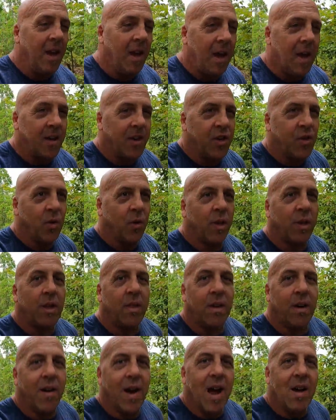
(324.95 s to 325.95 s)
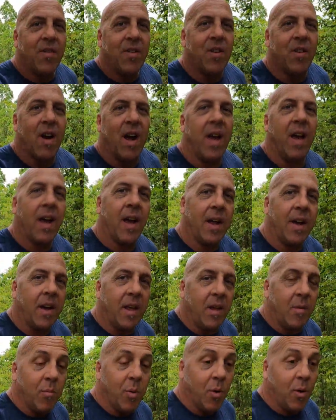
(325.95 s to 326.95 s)
And shortly thereafter, I
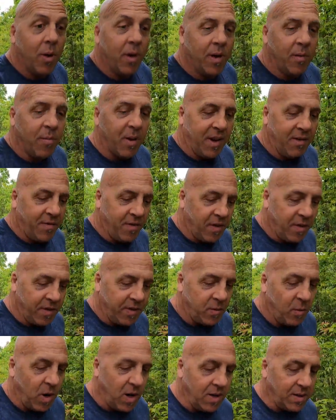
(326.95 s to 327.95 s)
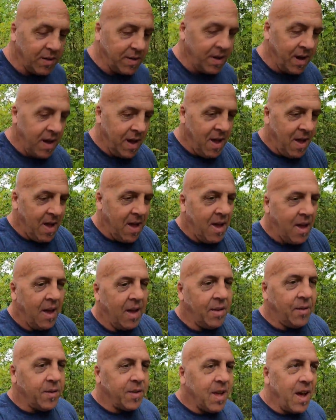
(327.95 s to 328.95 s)
had imported my first ones
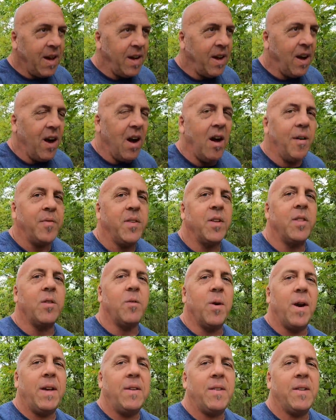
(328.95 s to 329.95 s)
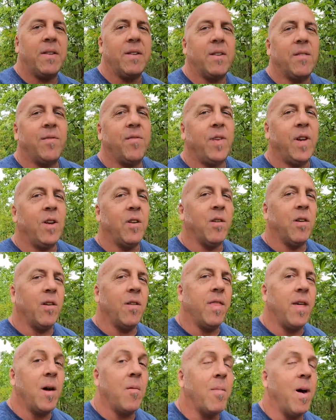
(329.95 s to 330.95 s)
and was kind of off to the races to
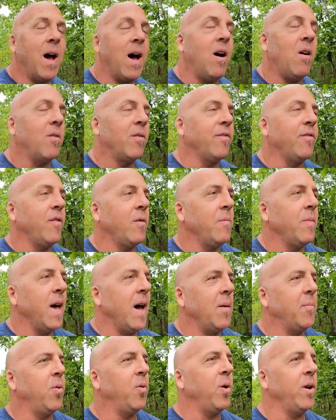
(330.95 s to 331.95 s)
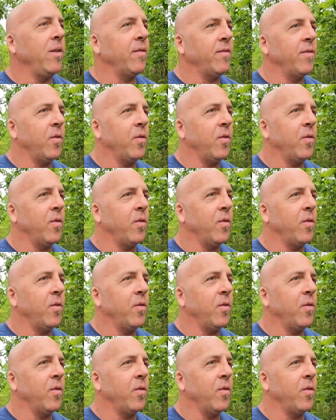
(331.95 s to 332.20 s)
figure them out from that point